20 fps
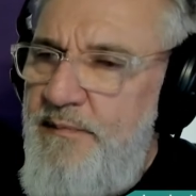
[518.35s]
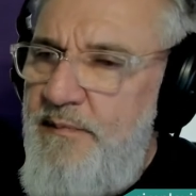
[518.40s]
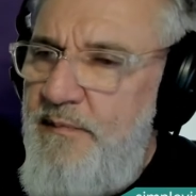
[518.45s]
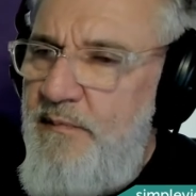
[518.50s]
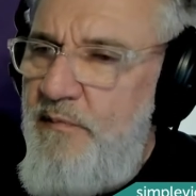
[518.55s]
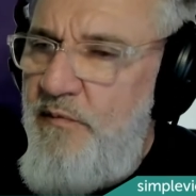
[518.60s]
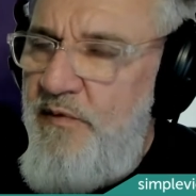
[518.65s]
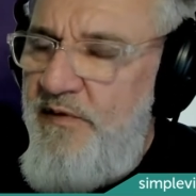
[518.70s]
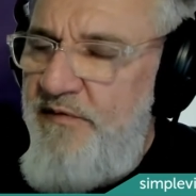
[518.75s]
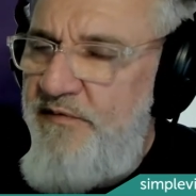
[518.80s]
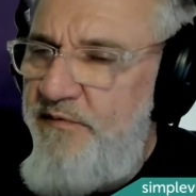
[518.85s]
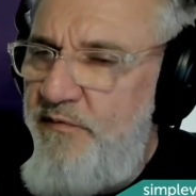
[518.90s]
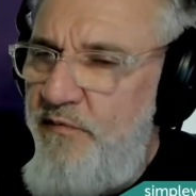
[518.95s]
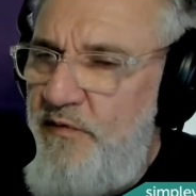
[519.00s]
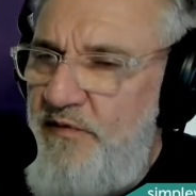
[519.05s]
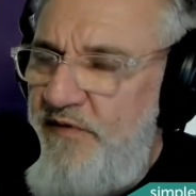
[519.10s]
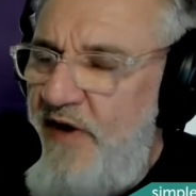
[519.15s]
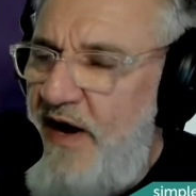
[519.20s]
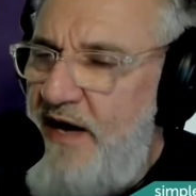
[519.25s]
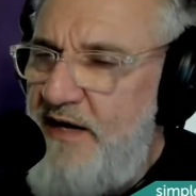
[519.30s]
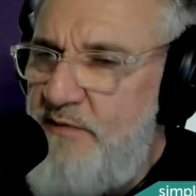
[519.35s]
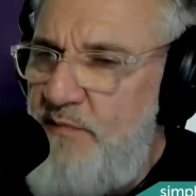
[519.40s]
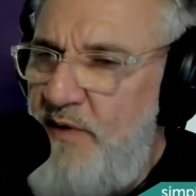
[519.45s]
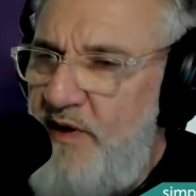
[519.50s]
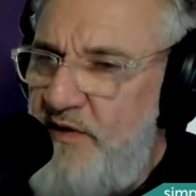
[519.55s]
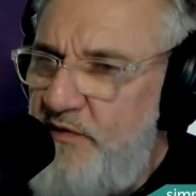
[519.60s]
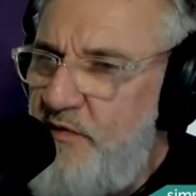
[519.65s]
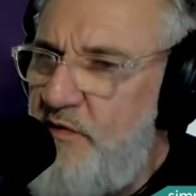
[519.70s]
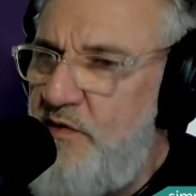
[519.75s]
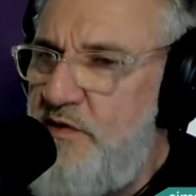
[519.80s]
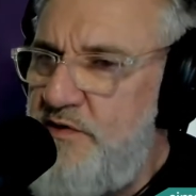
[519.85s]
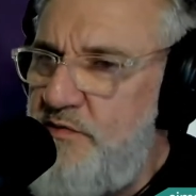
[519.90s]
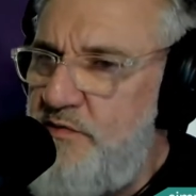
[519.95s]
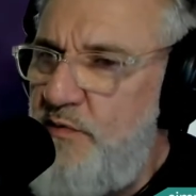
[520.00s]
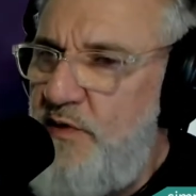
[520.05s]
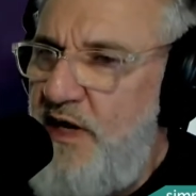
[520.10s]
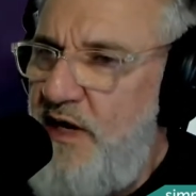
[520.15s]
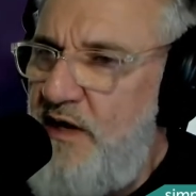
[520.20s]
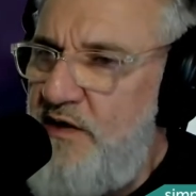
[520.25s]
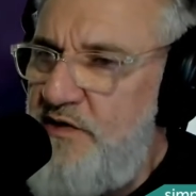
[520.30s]
We've talked about
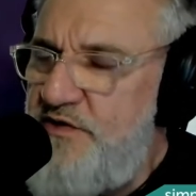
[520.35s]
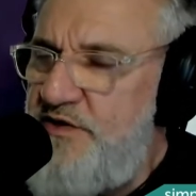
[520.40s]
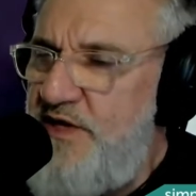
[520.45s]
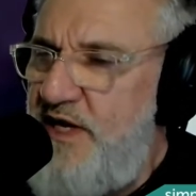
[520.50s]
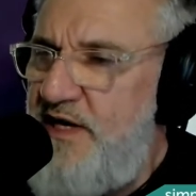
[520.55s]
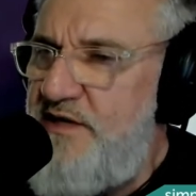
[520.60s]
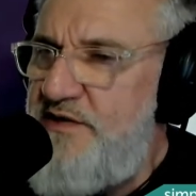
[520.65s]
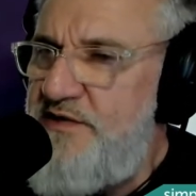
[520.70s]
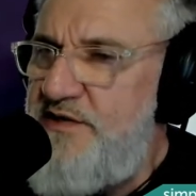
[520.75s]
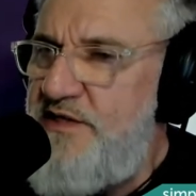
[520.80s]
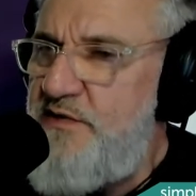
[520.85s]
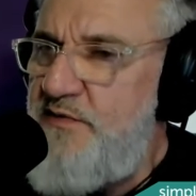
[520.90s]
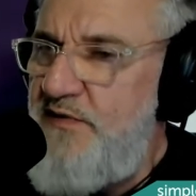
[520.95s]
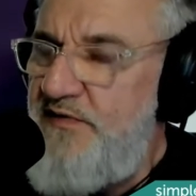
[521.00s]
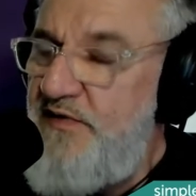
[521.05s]
Tourism Cares genesis.